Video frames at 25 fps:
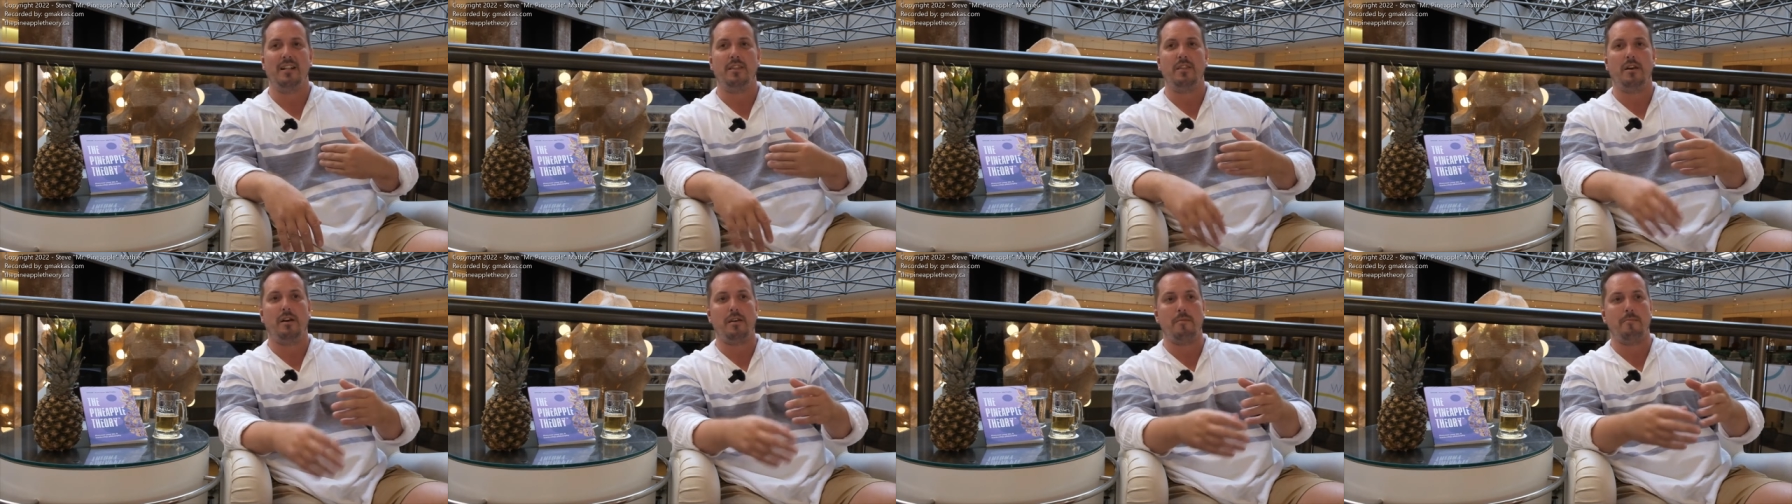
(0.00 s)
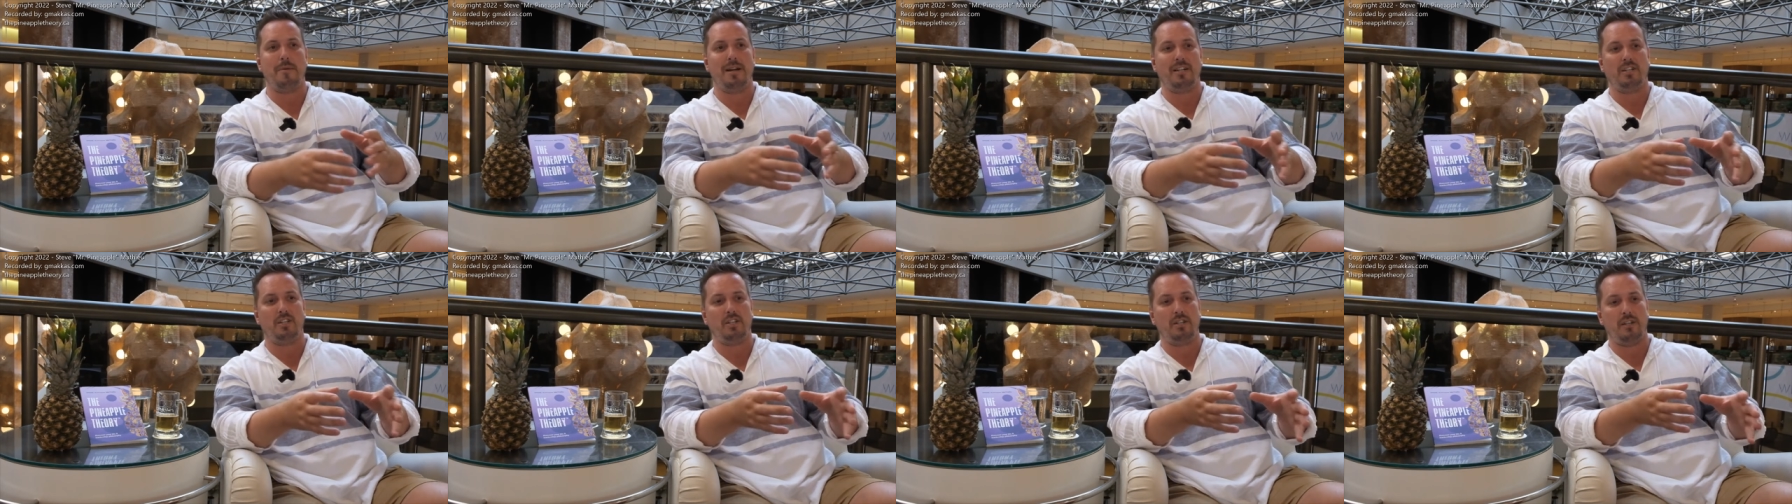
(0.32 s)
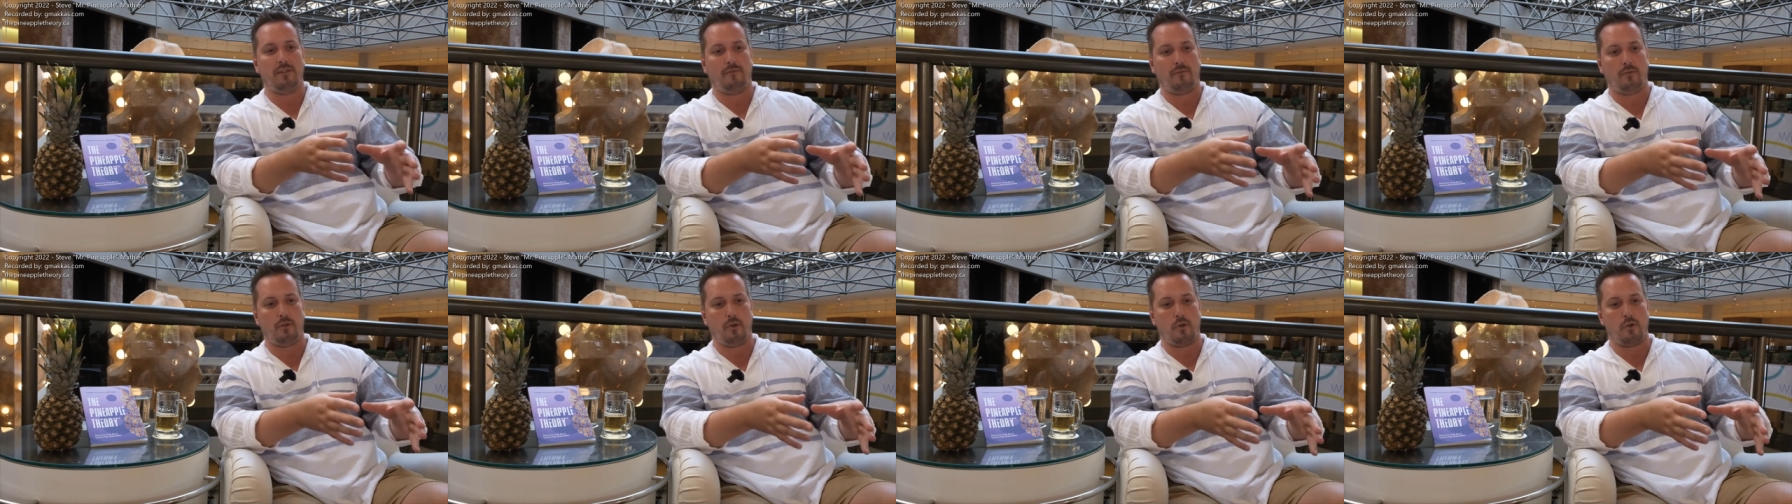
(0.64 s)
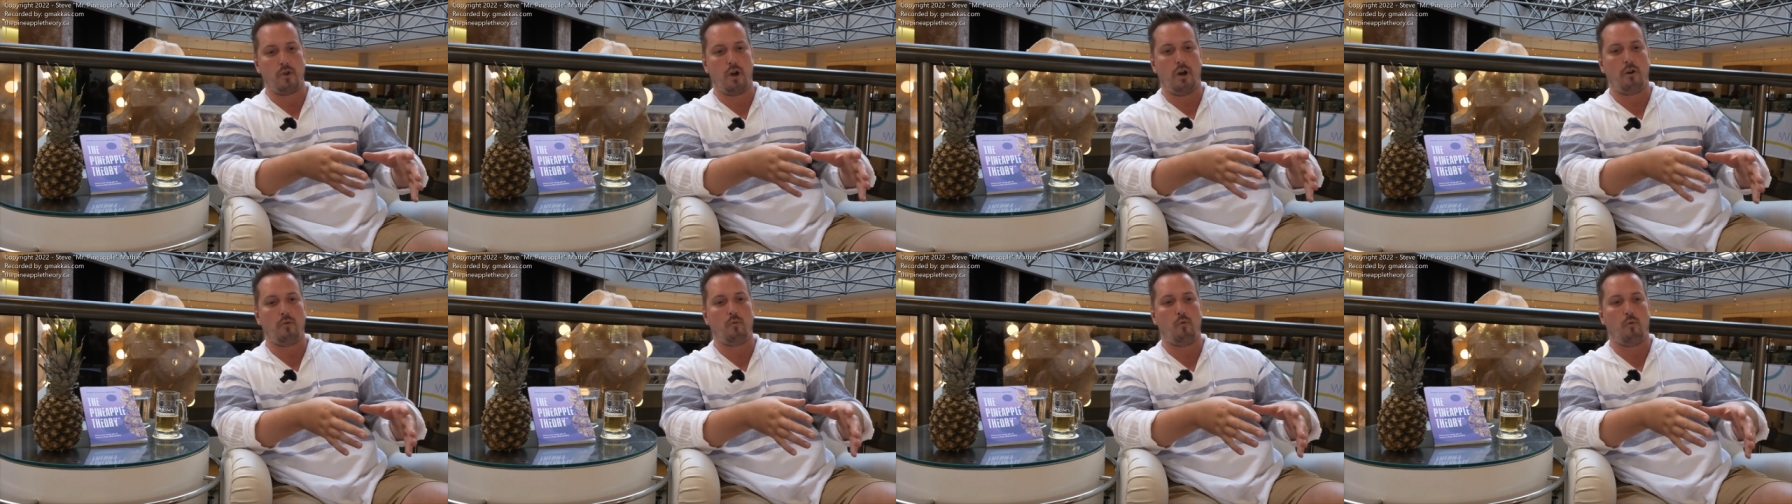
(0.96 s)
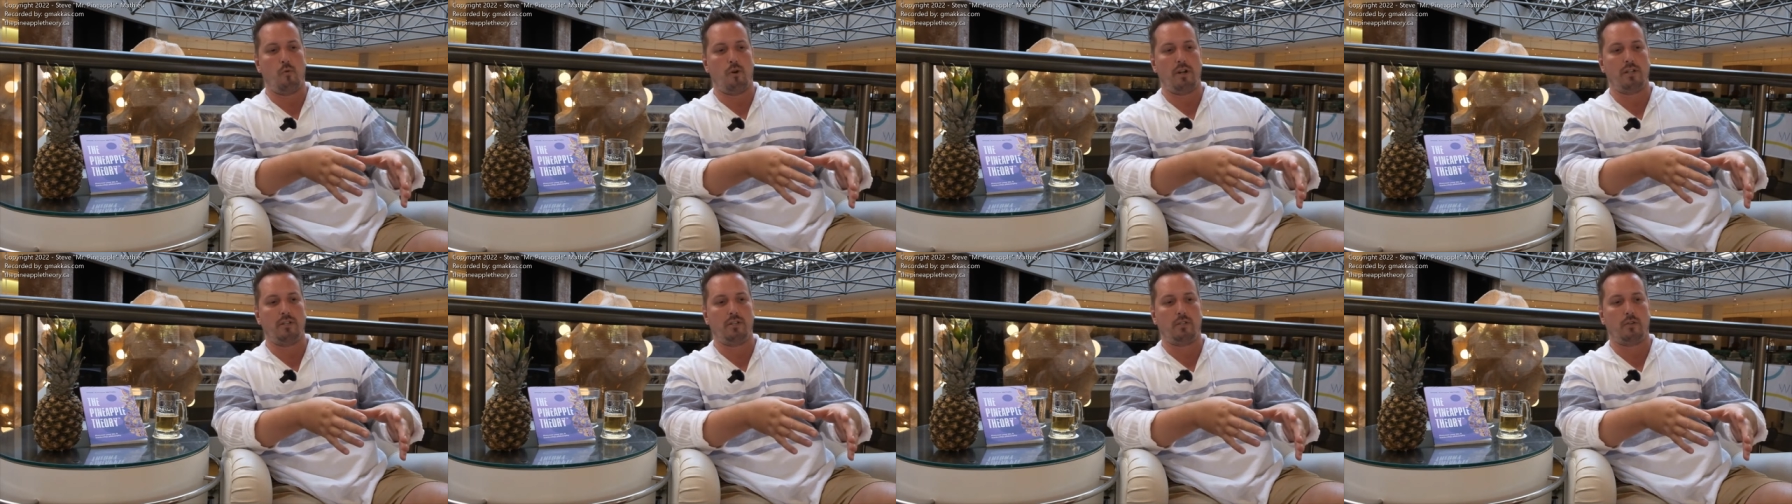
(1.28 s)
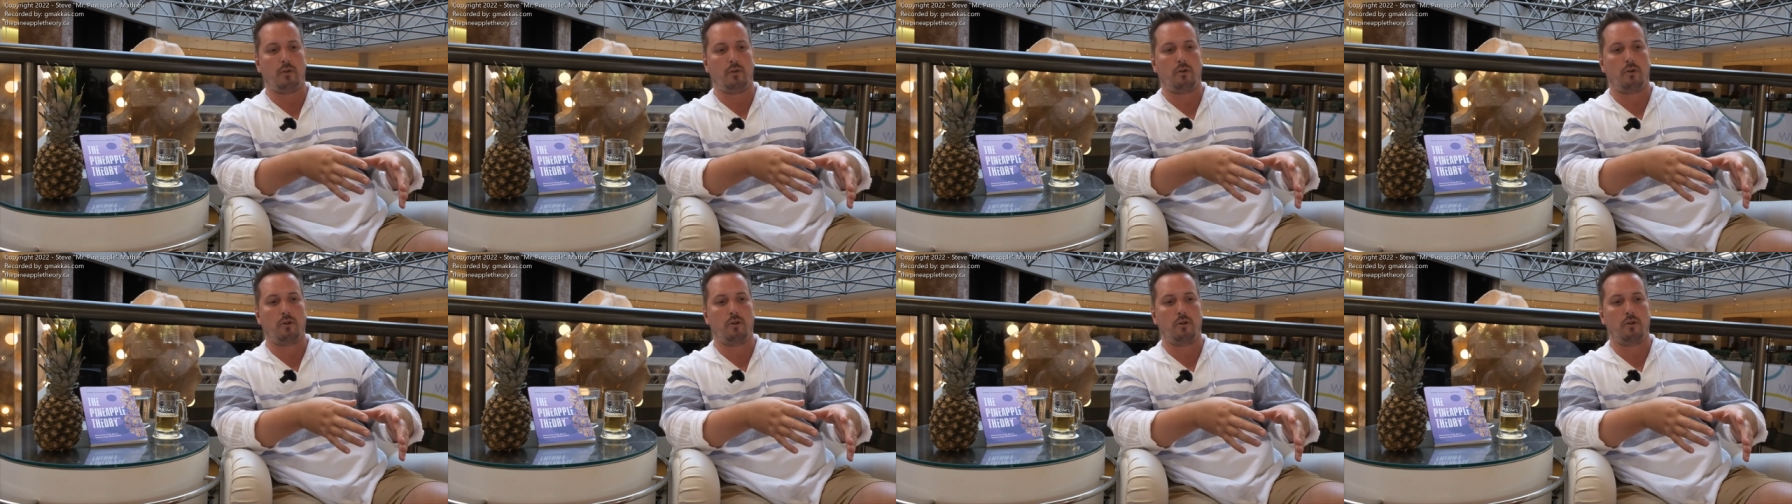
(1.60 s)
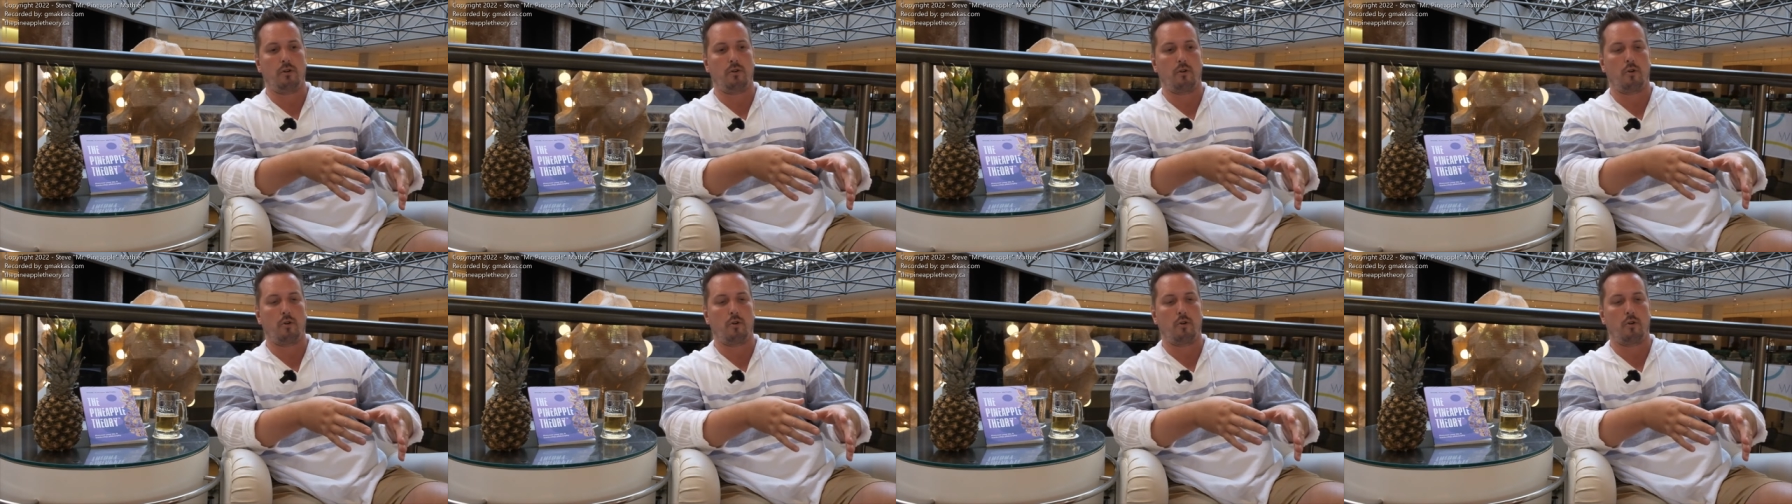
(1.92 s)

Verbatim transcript: now imagine if the young ones are